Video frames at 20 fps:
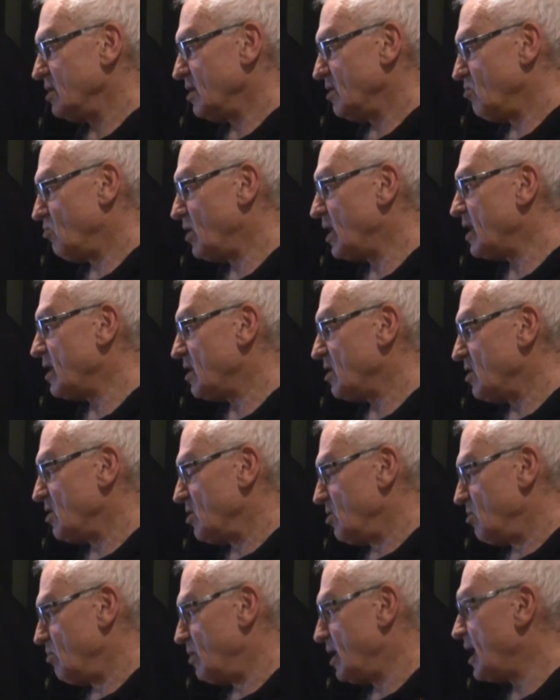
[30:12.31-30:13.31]
where
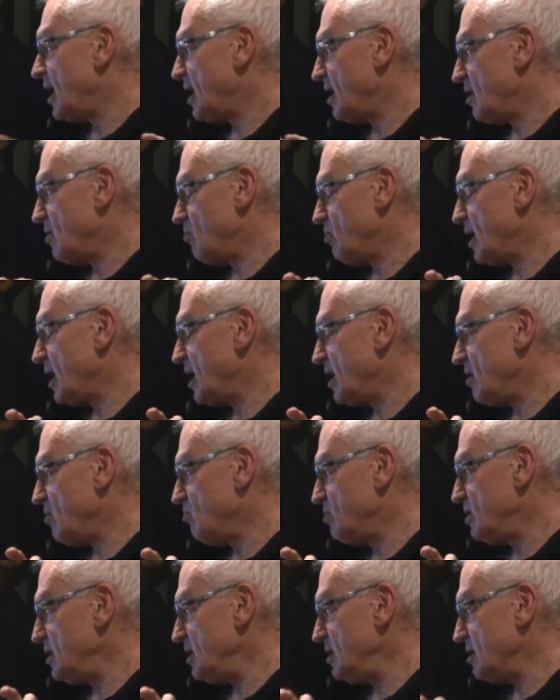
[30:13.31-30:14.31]
where
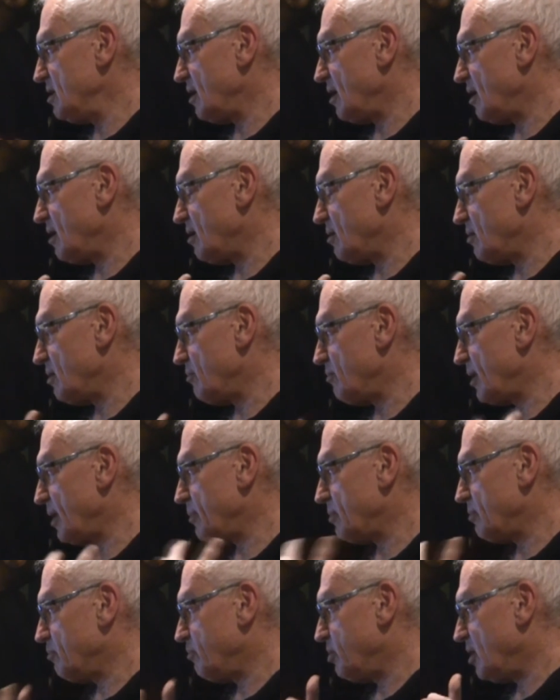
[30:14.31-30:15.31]
we, my
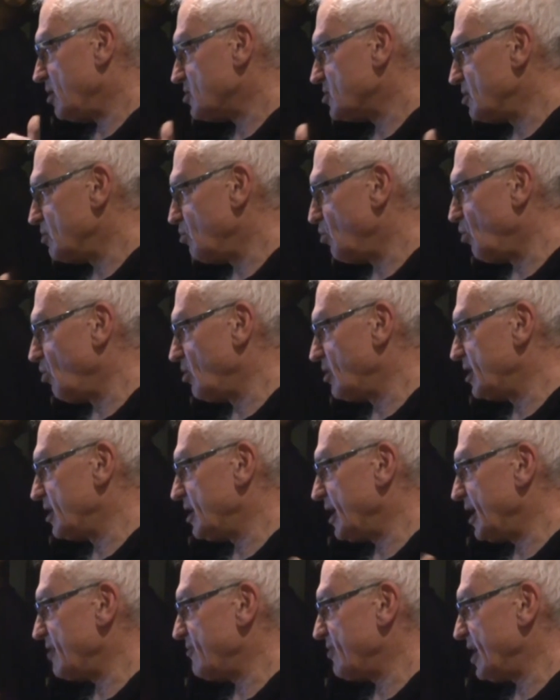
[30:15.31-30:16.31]
partner Morgan and
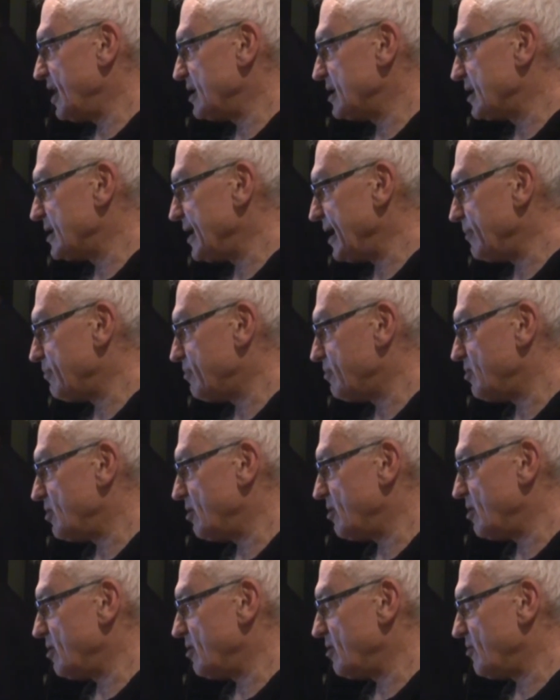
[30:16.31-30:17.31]
I, have ended up
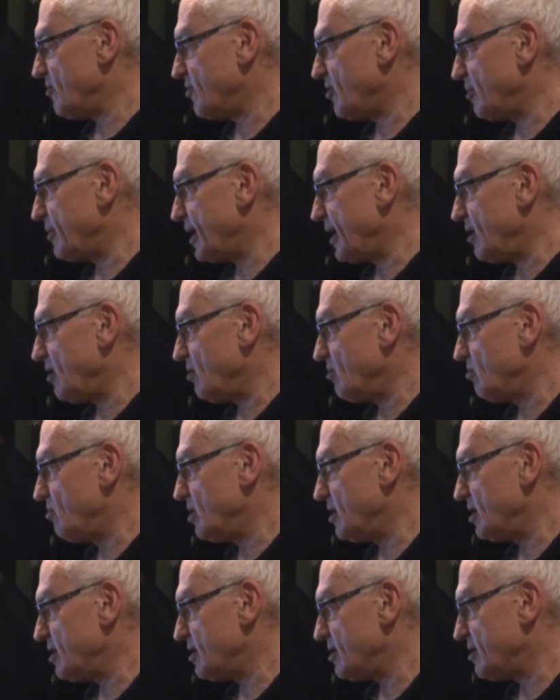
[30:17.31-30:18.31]
from our
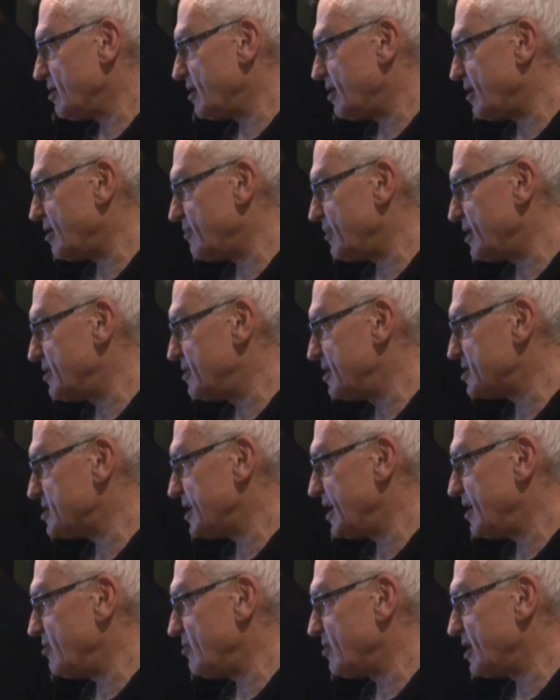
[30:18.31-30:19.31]
work in this
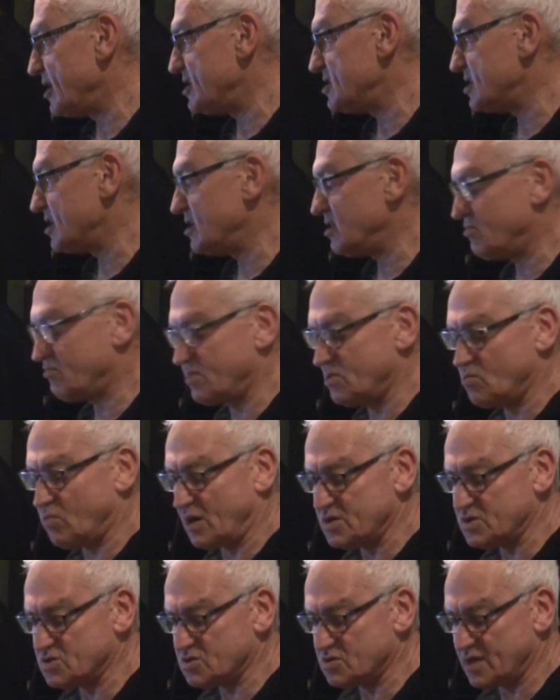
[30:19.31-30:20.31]
area is that if we
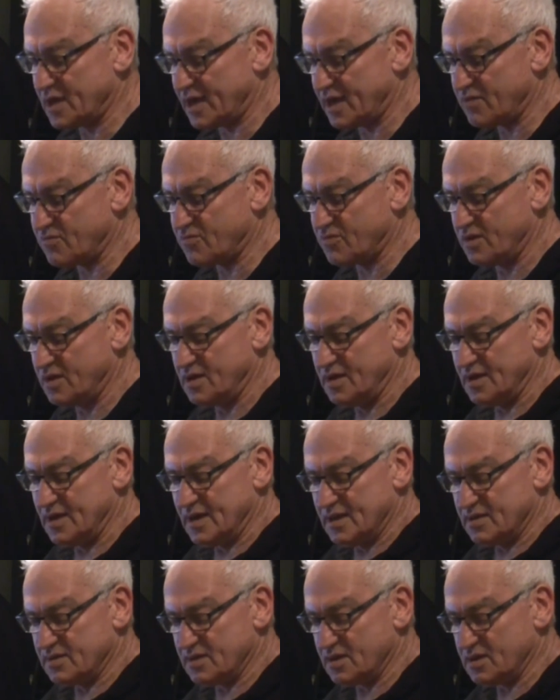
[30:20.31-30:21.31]
want to have
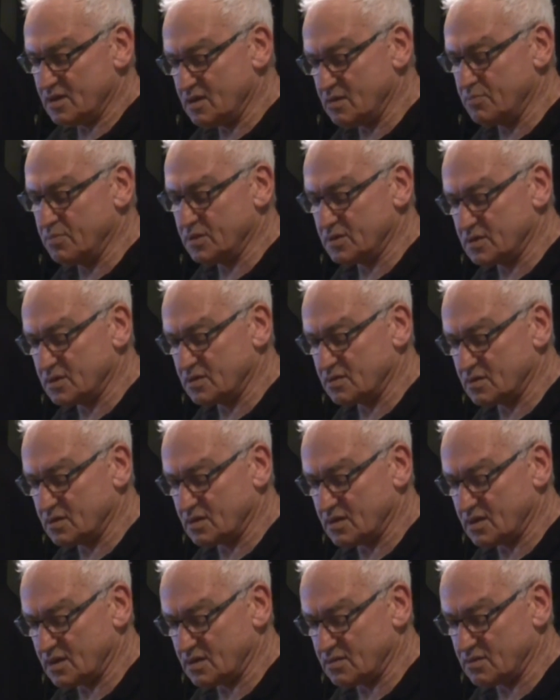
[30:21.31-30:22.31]
the urban
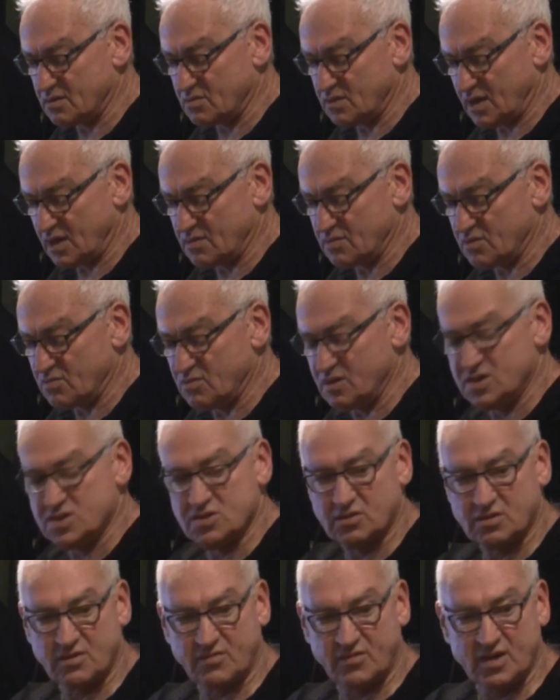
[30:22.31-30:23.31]
and the
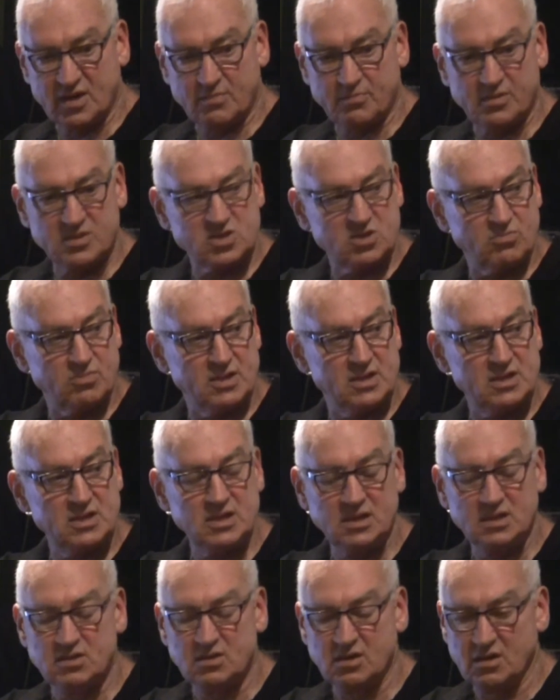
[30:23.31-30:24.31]
regional developments that we
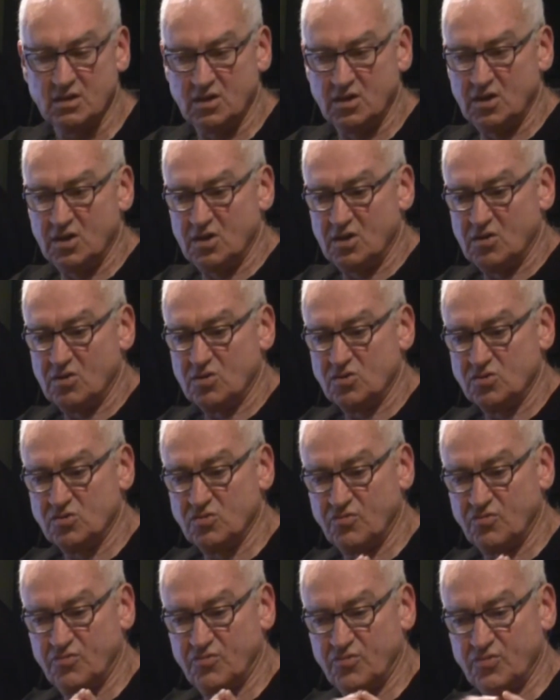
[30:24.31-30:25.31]
need,
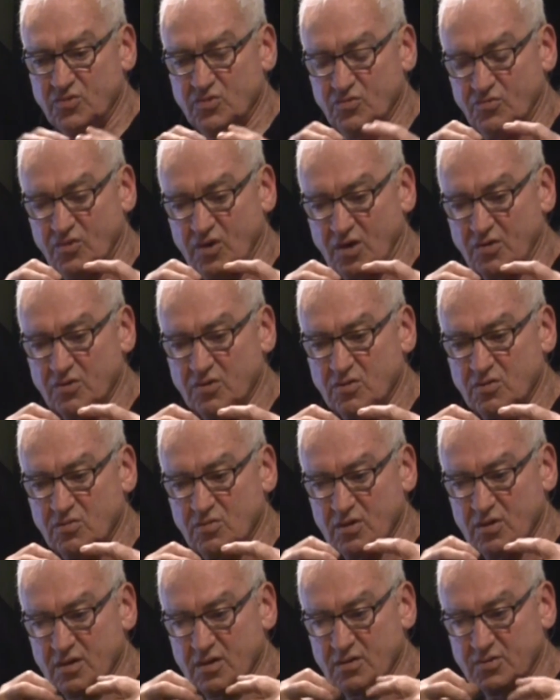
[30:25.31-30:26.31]
you've got
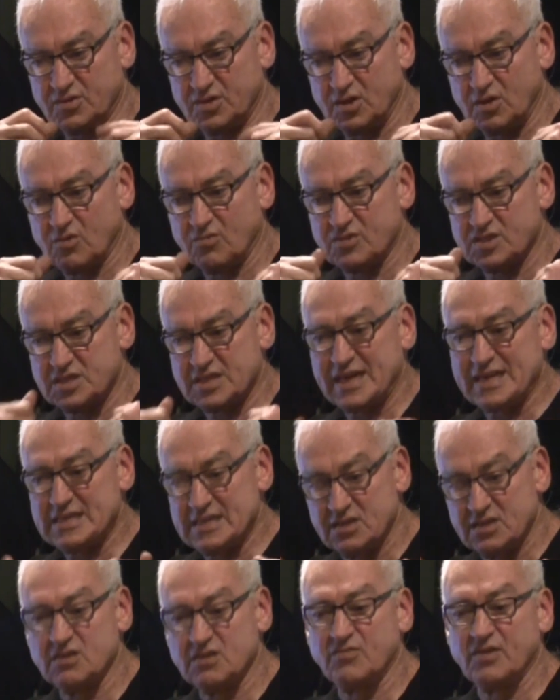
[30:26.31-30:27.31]
to think of state
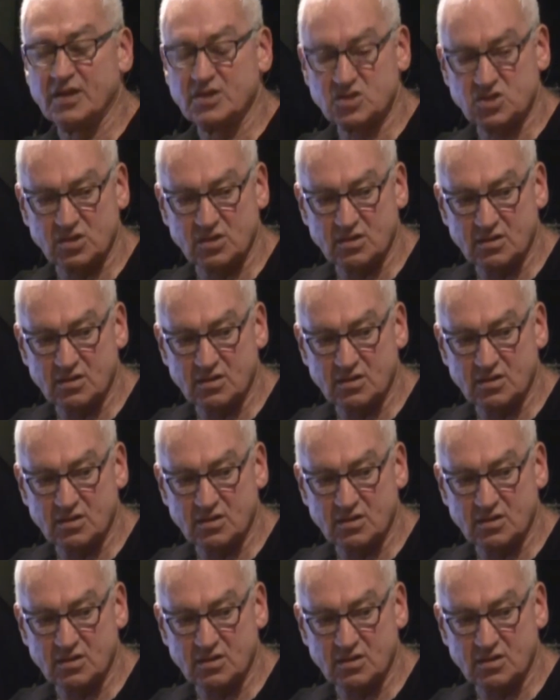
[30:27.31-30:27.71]
intervention.